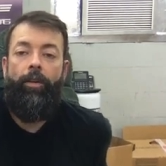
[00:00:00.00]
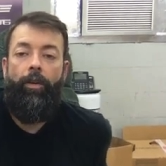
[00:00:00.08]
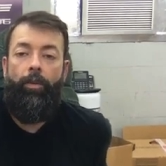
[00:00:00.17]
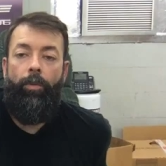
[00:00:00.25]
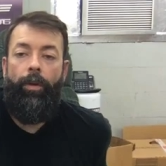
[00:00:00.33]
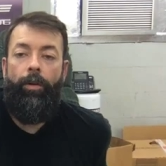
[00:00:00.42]

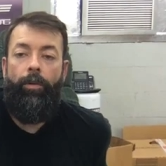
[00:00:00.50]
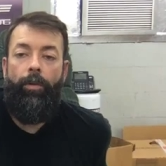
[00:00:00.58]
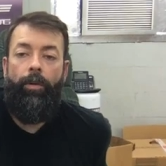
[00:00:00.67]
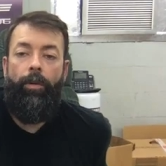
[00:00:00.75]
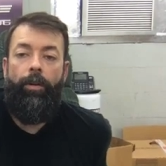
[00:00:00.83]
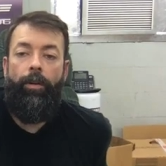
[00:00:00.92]
Hold
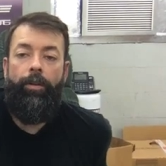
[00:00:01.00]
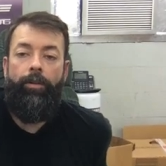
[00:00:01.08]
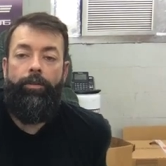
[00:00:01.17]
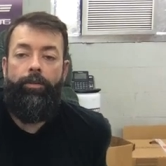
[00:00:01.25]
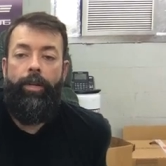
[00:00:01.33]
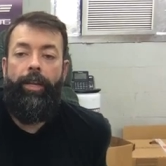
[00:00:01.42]
on.
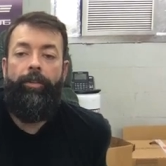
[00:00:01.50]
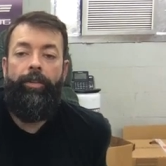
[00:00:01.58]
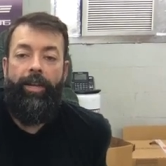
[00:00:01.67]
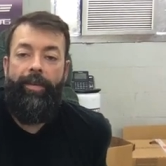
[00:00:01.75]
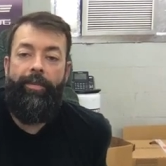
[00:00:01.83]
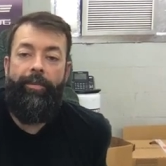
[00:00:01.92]
Drink every
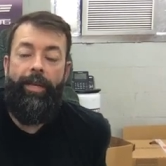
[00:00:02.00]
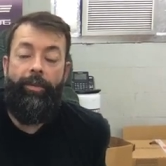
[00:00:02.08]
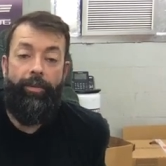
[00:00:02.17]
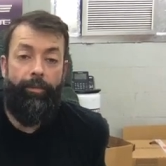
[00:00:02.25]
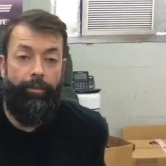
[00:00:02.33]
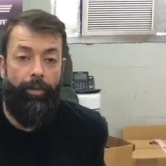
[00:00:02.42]
time it
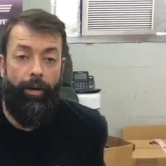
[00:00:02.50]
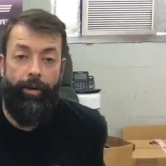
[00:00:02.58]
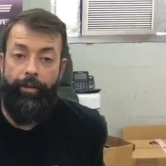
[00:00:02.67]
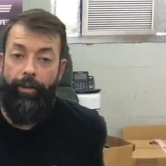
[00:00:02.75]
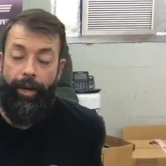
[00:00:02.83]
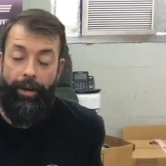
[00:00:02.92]
beeps.
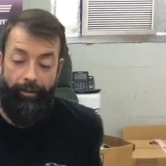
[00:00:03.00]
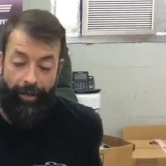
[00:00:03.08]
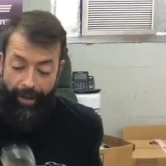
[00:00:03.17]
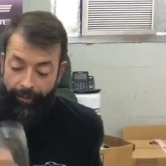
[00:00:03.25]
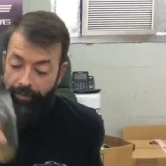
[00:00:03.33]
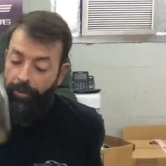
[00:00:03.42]
Brother, I only
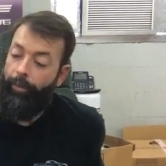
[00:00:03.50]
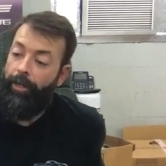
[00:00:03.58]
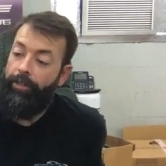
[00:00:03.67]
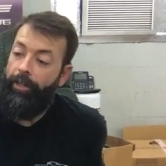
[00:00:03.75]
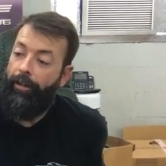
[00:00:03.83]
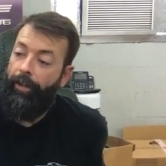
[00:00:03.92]
have so
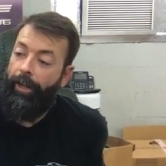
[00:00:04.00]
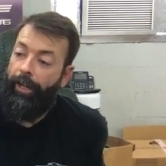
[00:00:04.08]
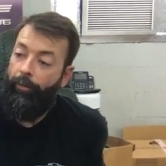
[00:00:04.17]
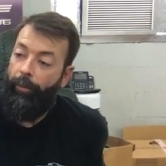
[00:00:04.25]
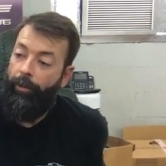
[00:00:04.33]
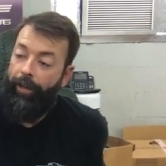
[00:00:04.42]
much here,
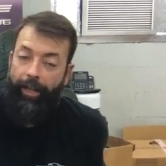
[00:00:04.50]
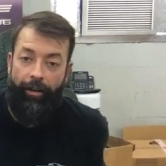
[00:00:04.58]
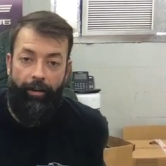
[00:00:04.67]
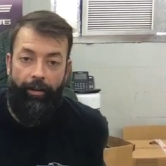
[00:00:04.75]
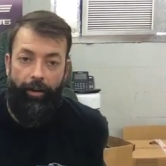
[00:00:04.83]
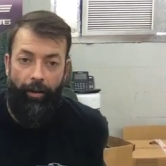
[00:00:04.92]
and we are
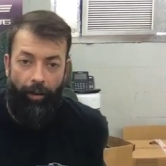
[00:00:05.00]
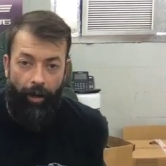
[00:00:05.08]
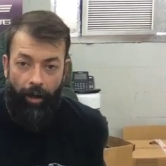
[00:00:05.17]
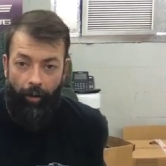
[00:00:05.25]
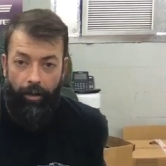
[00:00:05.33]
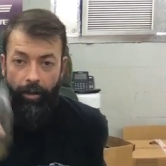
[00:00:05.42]
getting a little
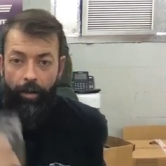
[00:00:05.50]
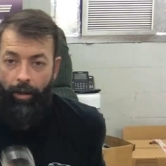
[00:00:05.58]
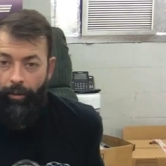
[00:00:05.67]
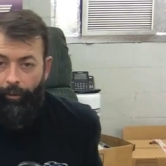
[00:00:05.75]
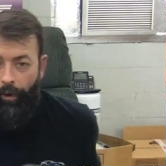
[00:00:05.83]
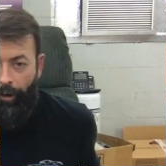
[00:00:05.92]
low,
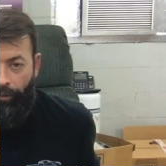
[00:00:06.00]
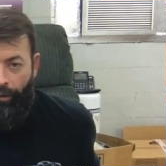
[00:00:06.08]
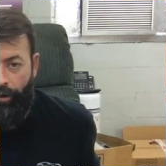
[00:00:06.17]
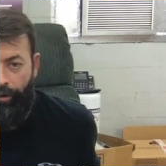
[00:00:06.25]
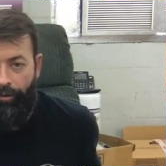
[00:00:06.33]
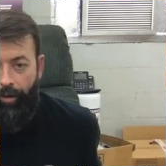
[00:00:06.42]
but we're
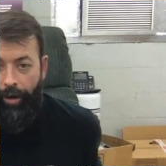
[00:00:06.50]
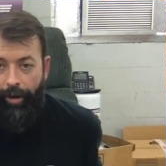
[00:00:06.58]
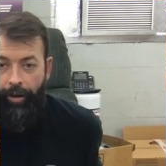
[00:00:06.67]
going to try.